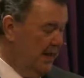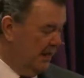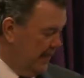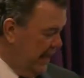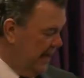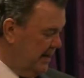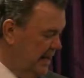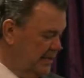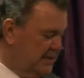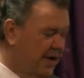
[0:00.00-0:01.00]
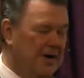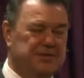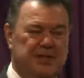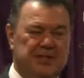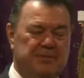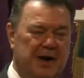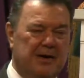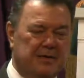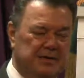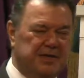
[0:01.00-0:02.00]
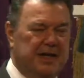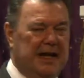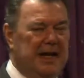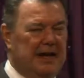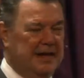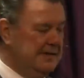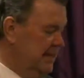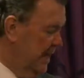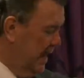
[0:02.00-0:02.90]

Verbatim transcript: Then he starts his miracles and healings